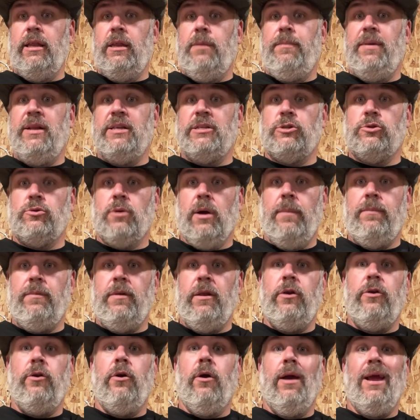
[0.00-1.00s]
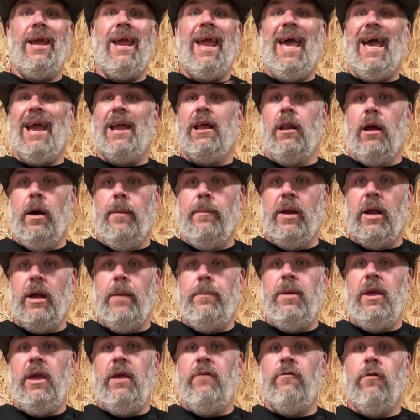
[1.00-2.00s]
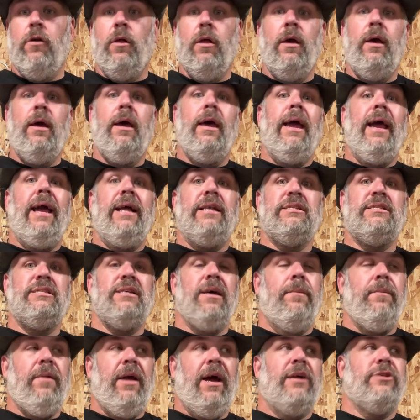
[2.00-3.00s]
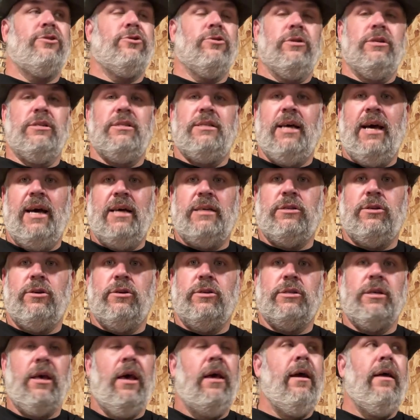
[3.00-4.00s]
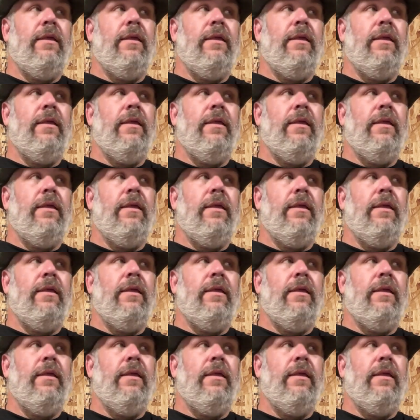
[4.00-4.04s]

to be disrupted during economic upheaval and some natural disasters.